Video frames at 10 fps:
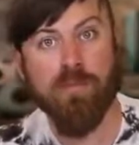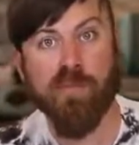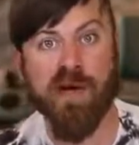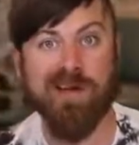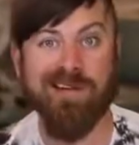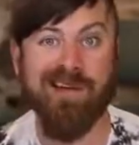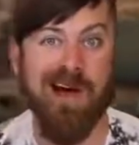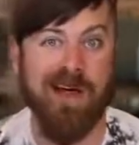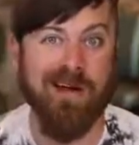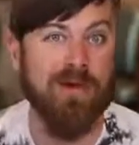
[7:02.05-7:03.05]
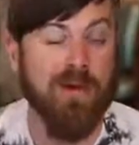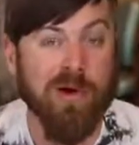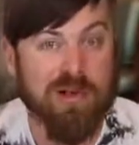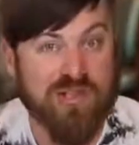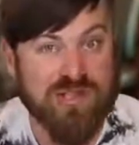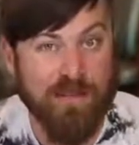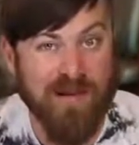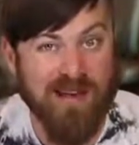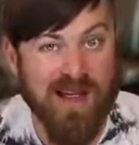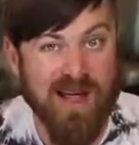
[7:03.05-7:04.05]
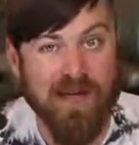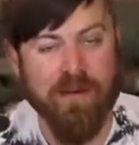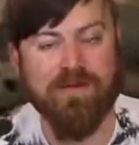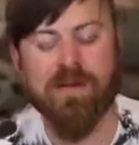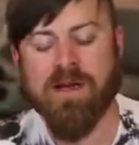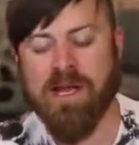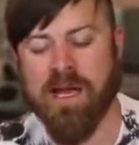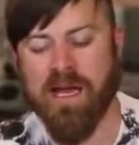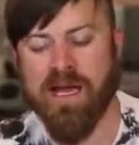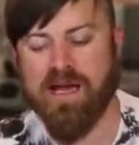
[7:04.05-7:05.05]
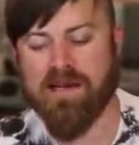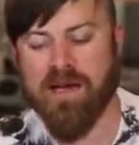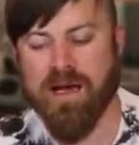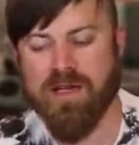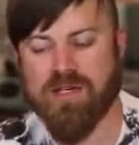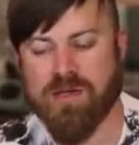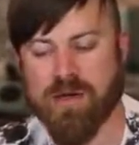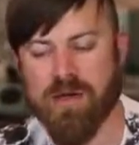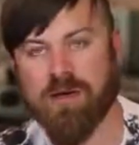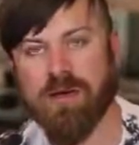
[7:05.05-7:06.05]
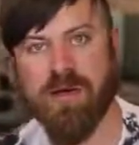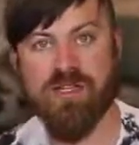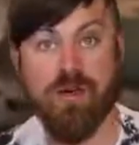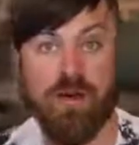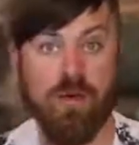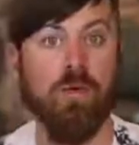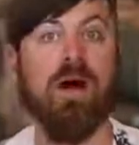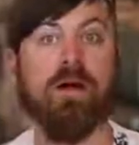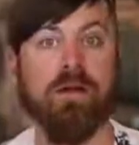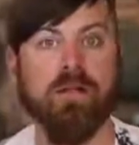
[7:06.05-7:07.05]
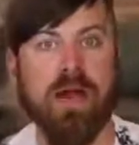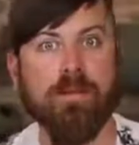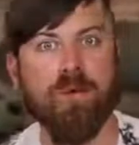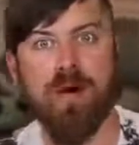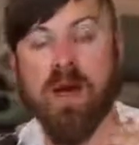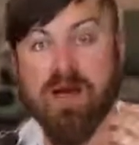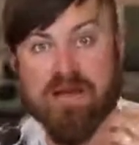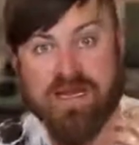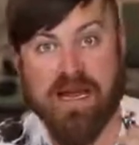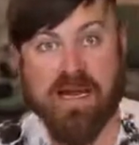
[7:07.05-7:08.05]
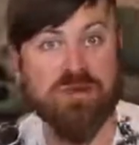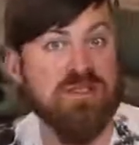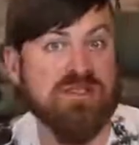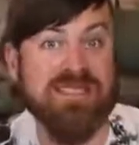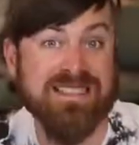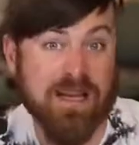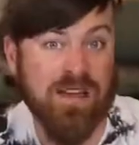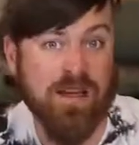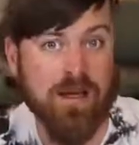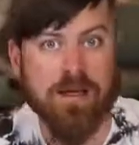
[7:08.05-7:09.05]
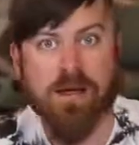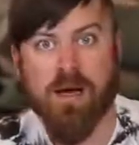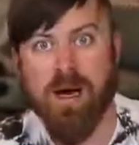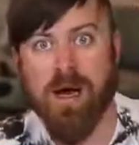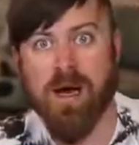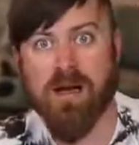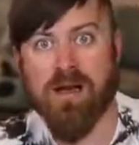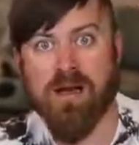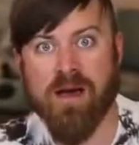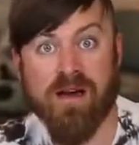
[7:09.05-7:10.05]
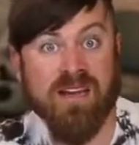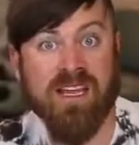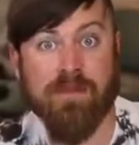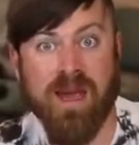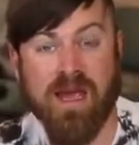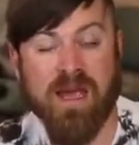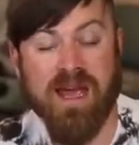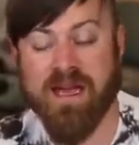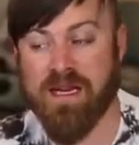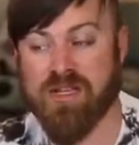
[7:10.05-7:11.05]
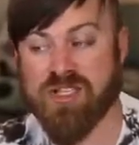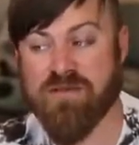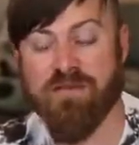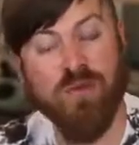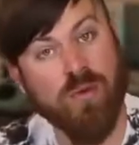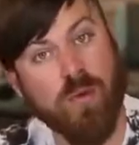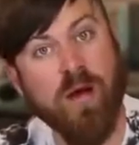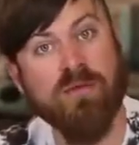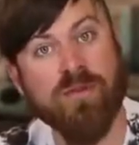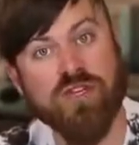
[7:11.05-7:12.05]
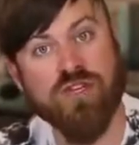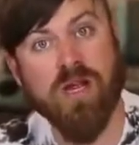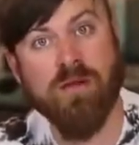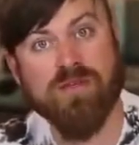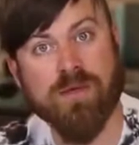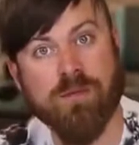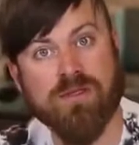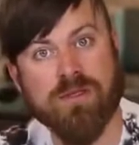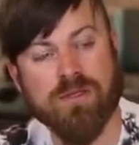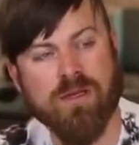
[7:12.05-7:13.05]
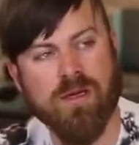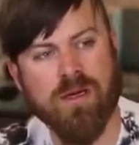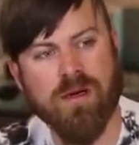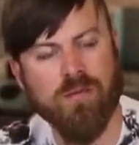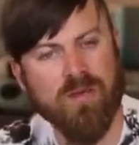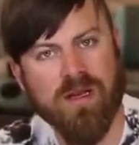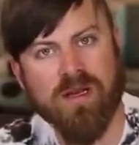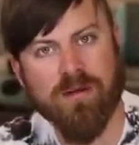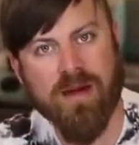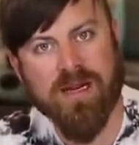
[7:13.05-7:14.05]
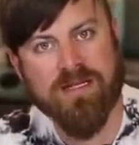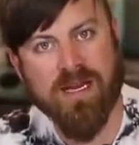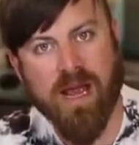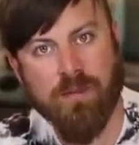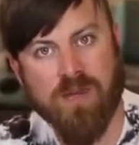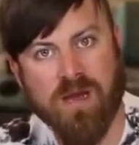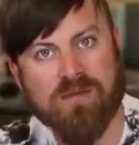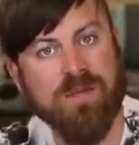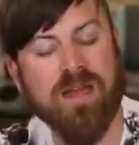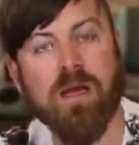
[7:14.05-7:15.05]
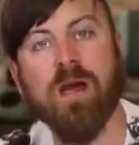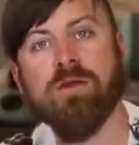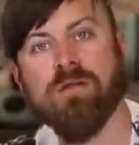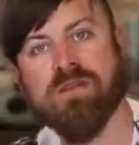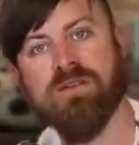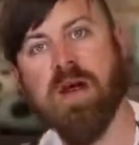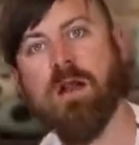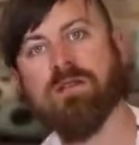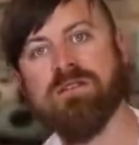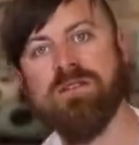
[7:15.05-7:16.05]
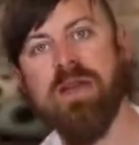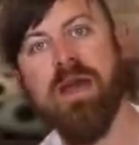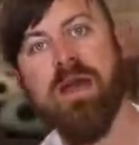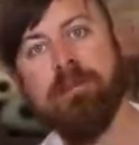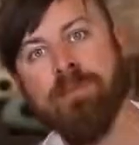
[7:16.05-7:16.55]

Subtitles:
but not a large supply of. And I started acquiring that product and just selling it on eBay, and it just flew off the shelves, and it was really crazy. I was making hundreds of dollars a day,